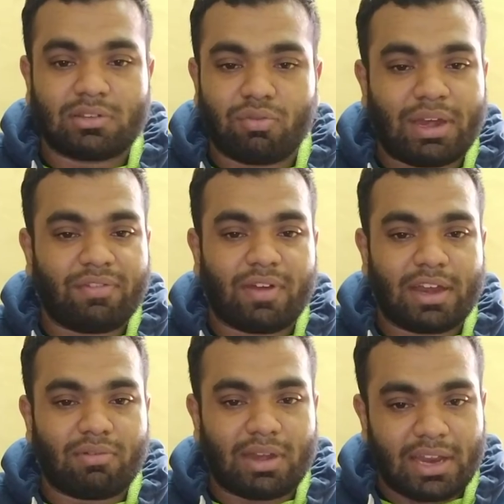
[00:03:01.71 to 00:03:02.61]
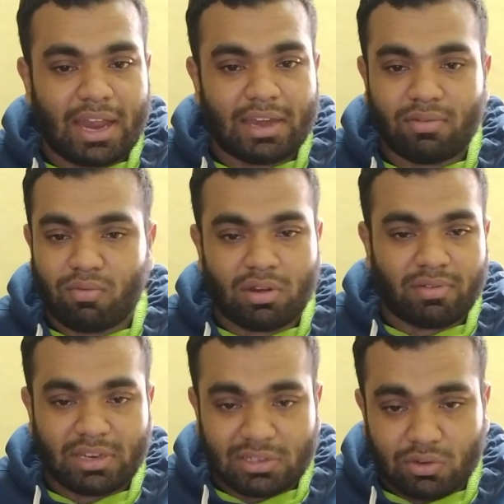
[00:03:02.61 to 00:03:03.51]
25-28,
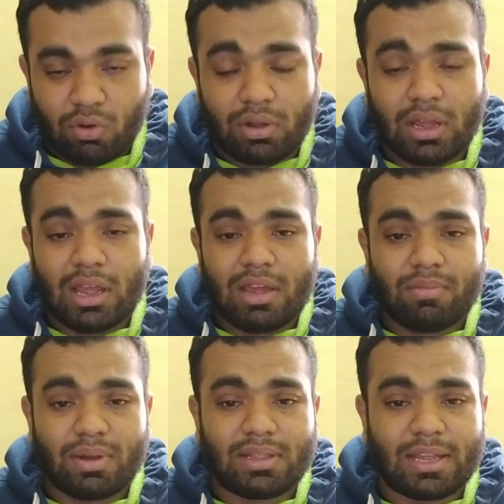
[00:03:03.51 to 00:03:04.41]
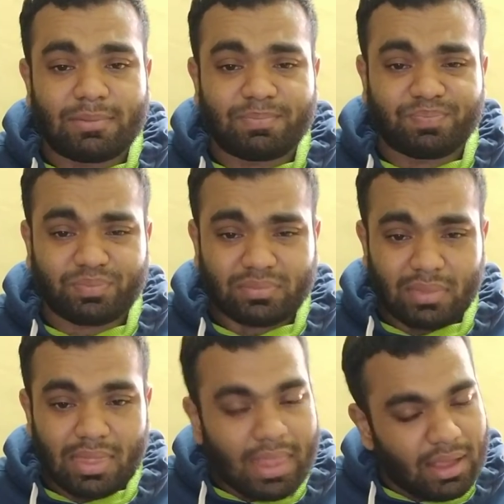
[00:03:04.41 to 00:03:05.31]
whatever he scored, but then
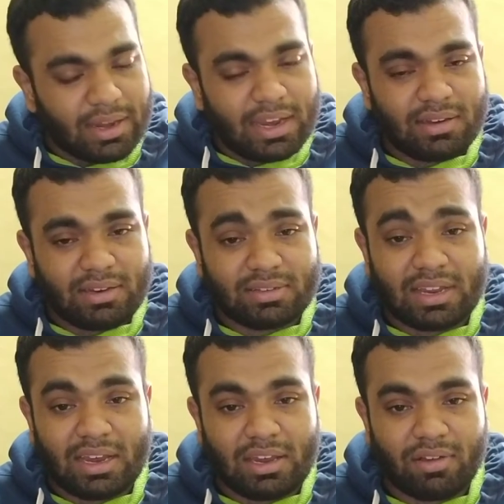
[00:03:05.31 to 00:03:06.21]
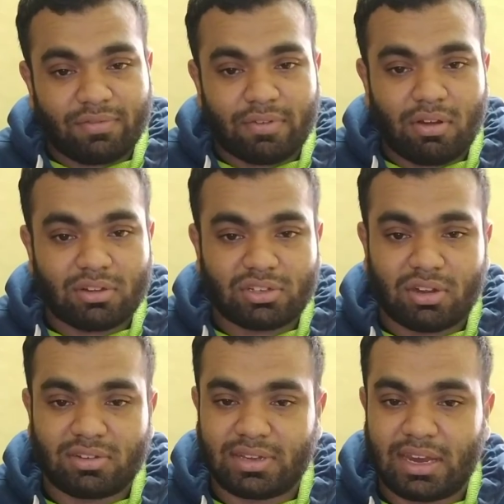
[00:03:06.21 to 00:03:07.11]
again he's guilty of wrong
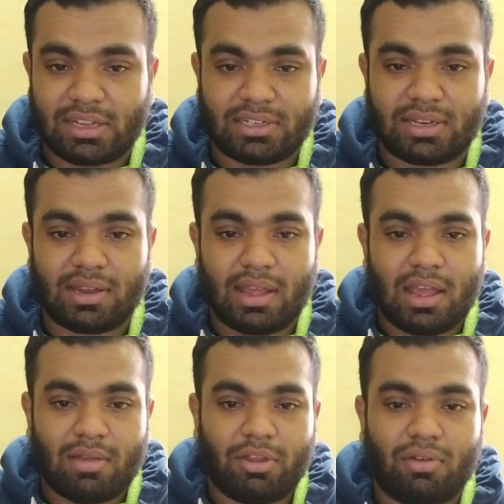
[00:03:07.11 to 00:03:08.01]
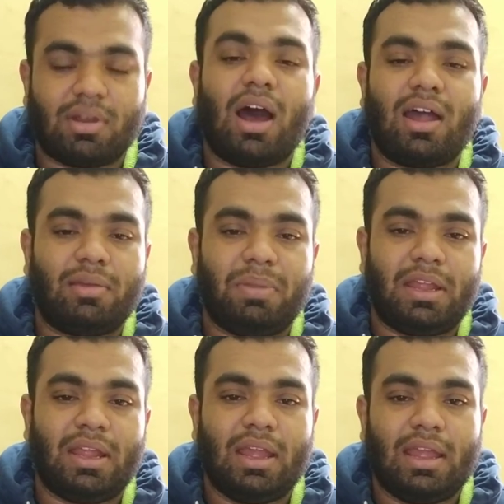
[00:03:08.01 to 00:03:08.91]
shot selection. You can't
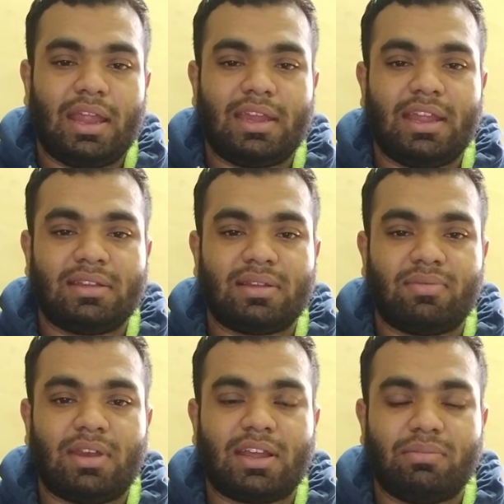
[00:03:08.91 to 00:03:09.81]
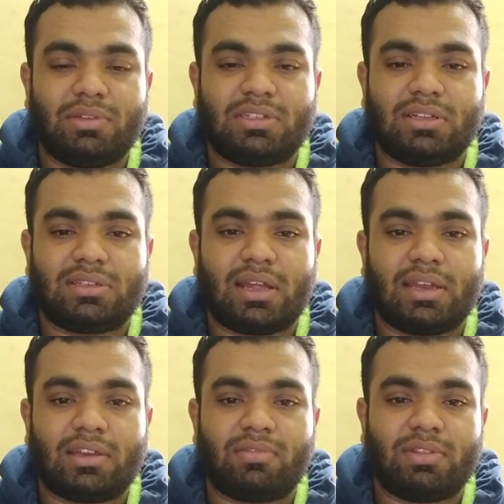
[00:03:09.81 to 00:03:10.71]
be hitting someone like a Mitchell
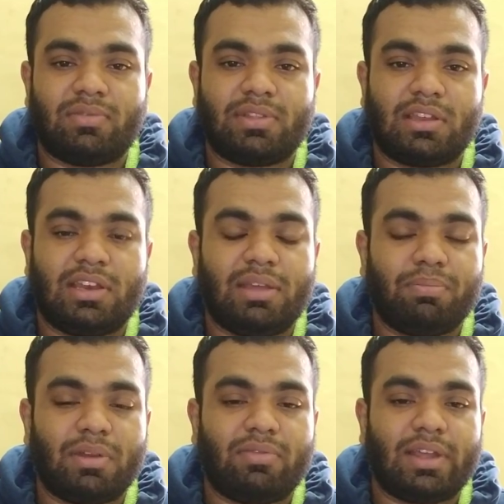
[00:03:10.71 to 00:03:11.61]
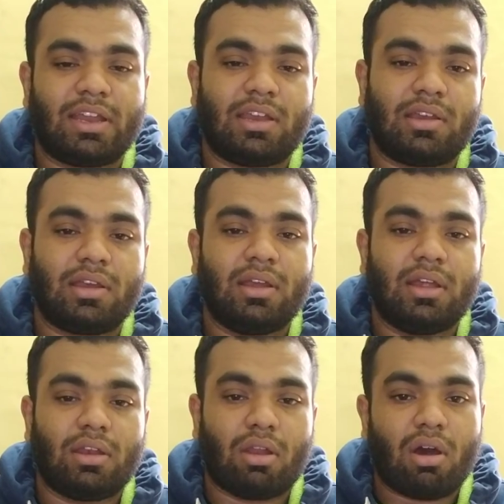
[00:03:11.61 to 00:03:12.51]
Santner with a deep mid wicket and a
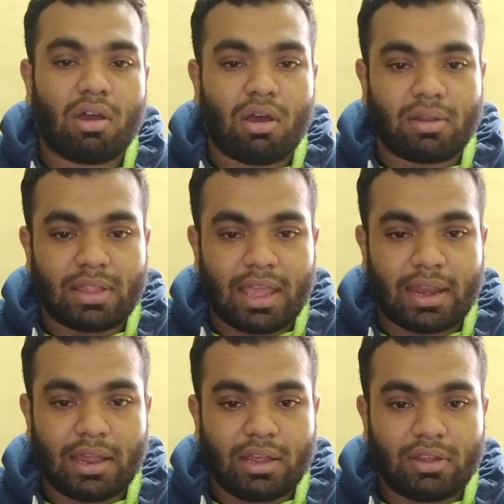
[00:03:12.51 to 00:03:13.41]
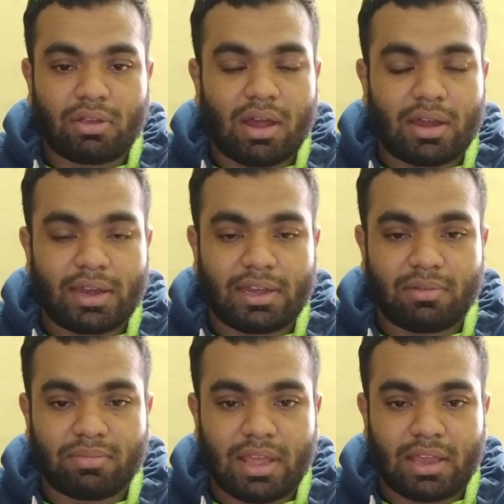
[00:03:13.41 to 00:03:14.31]
long on there. You can't hit
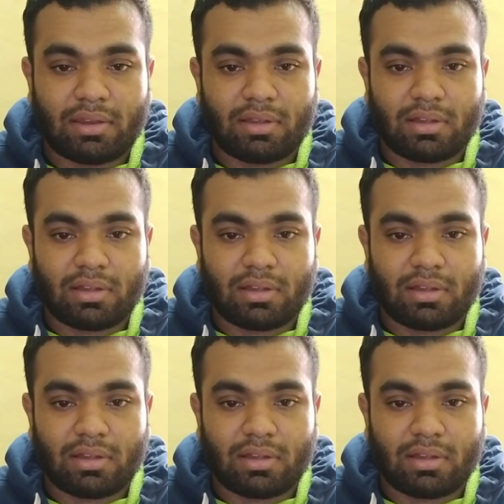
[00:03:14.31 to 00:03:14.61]
him there